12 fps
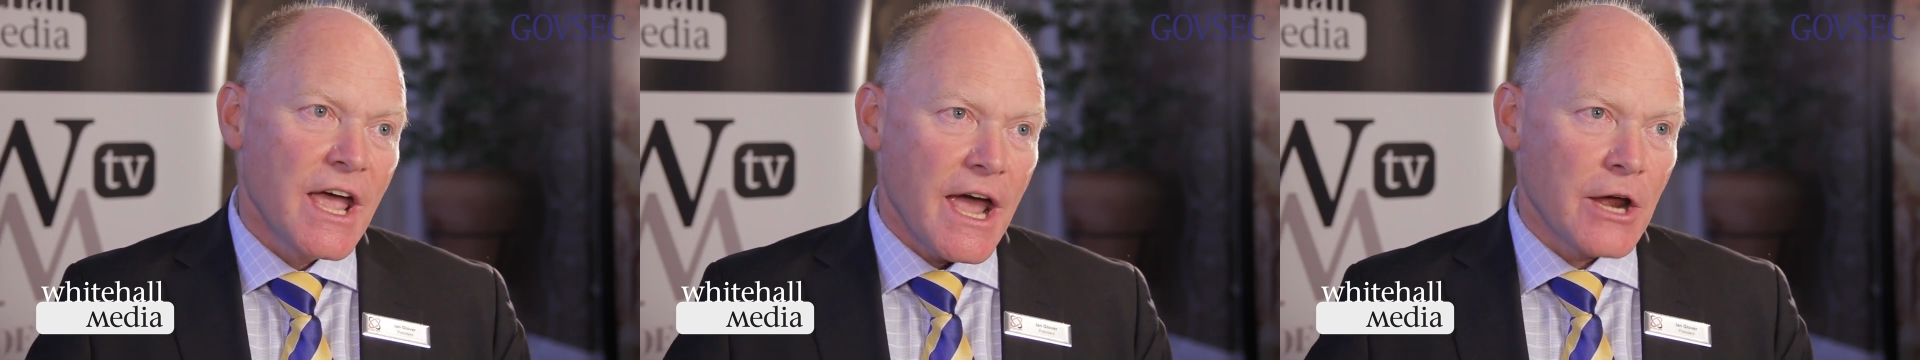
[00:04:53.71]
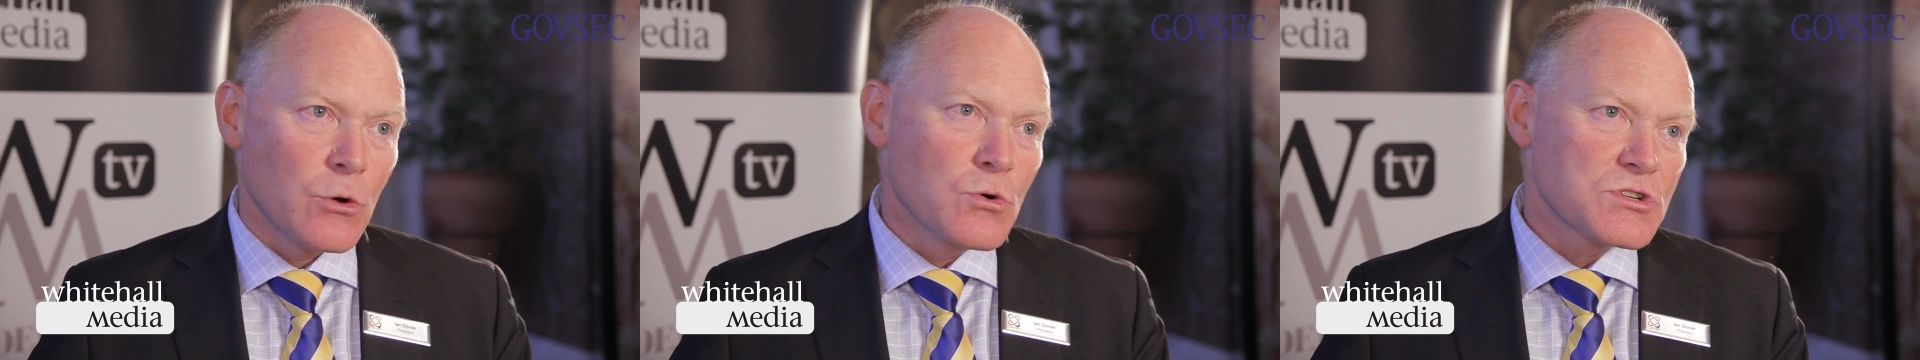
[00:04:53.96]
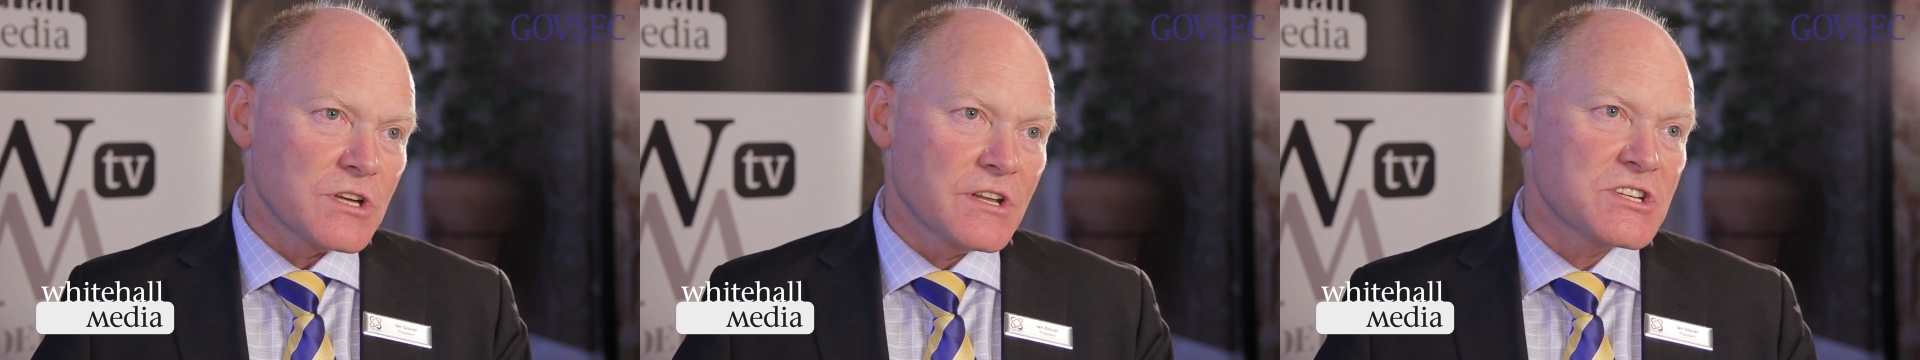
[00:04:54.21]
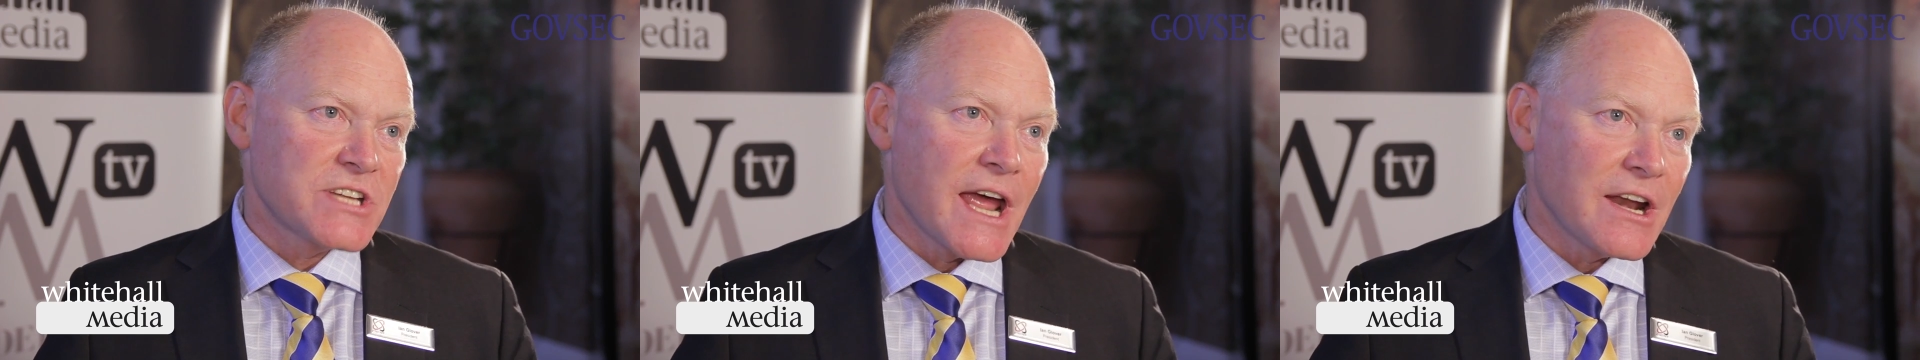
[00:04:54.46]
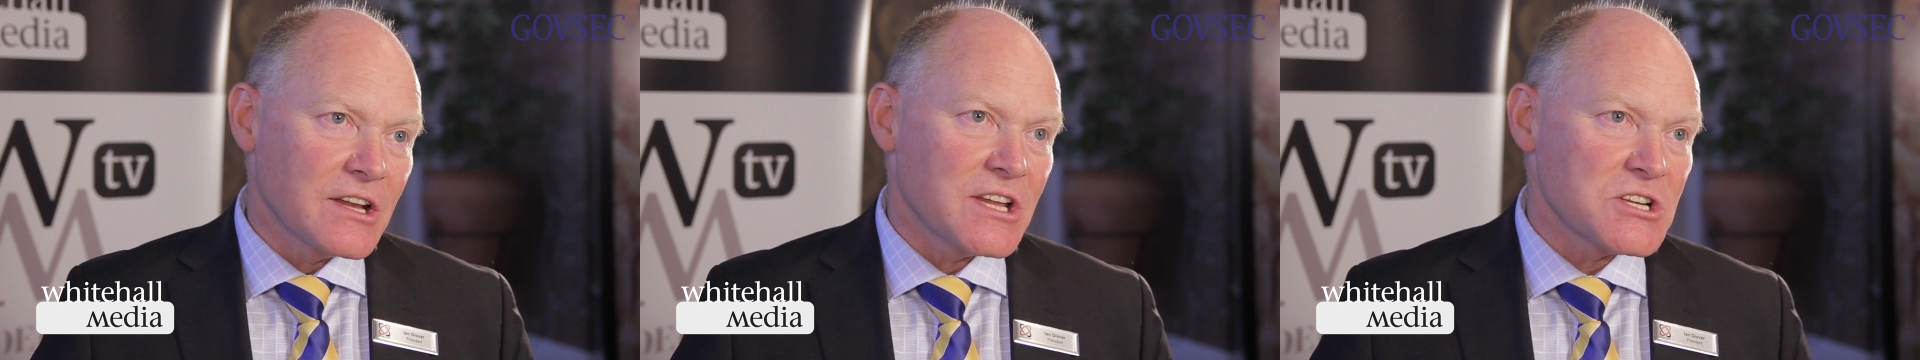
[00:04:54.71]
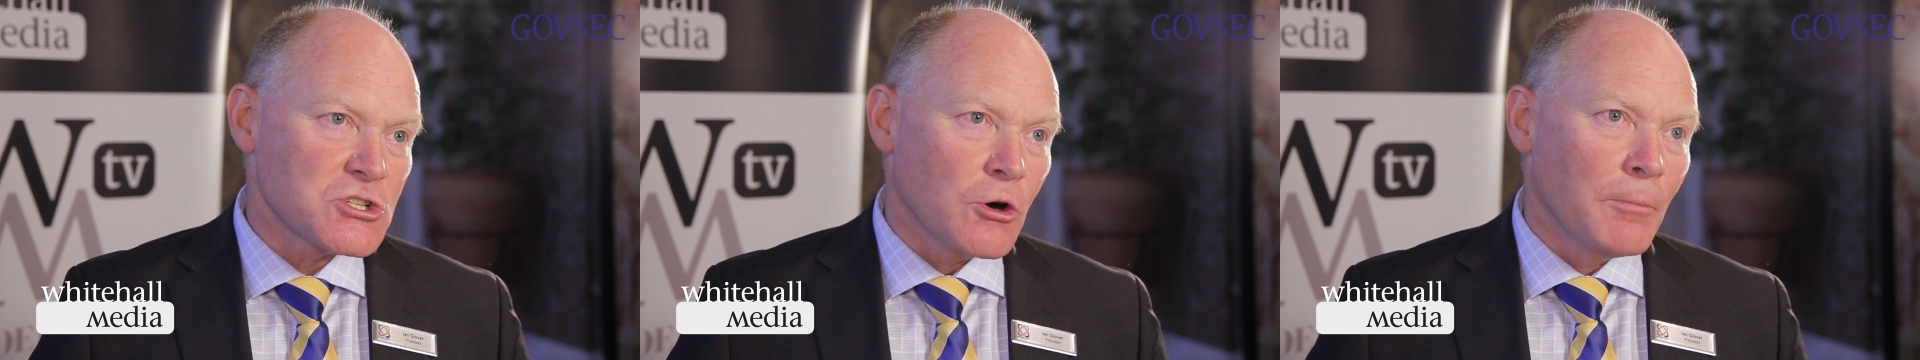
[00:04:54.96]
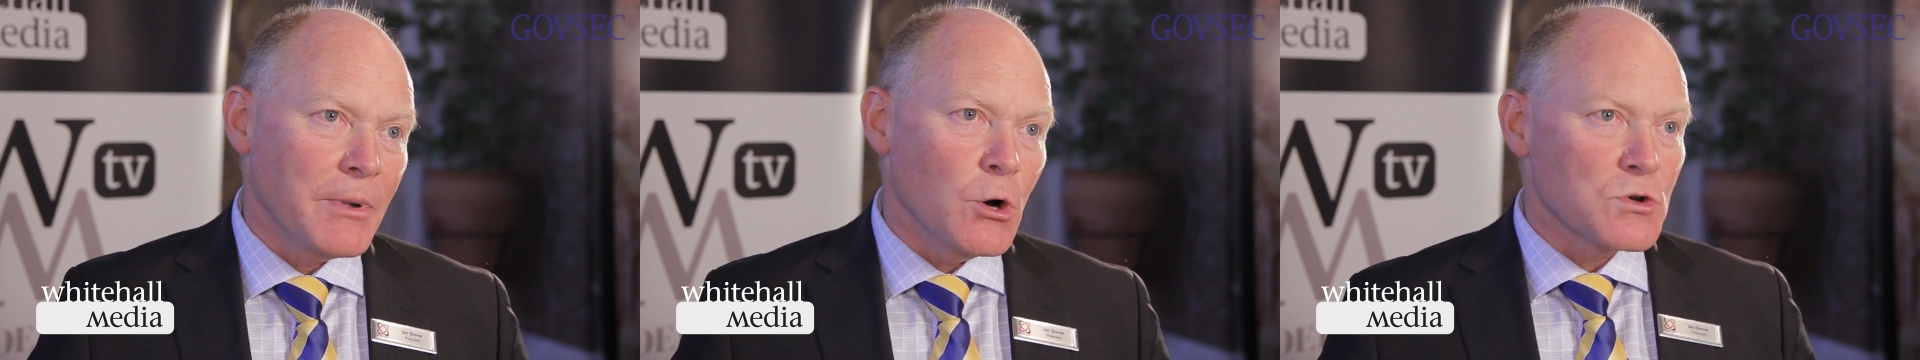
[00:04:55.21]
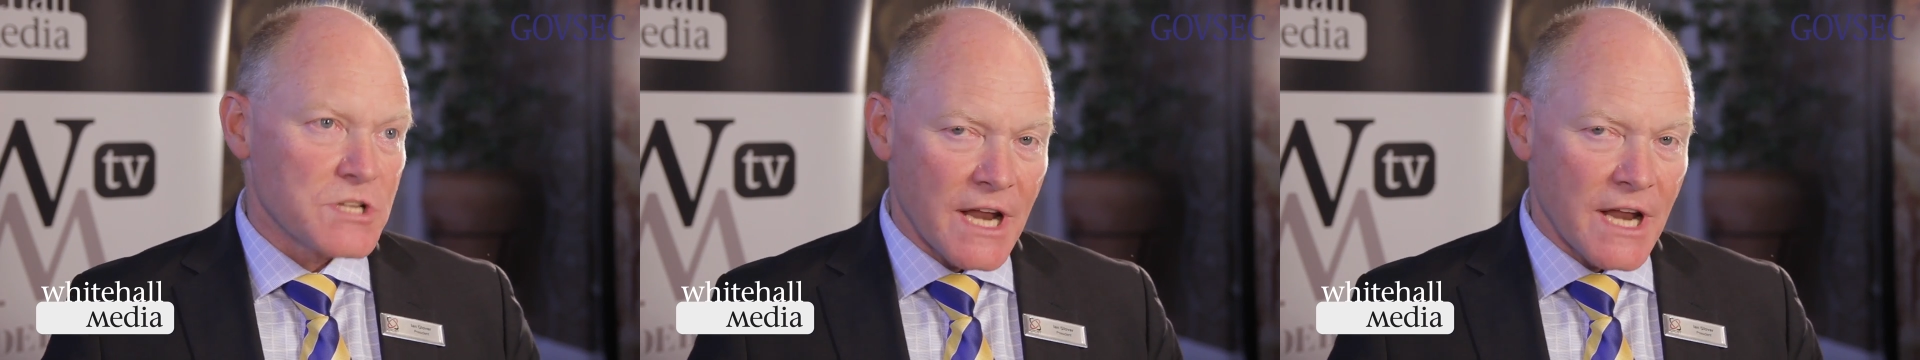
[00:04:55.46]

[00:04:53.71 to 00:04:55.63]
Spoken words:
and also the standard desktop builds.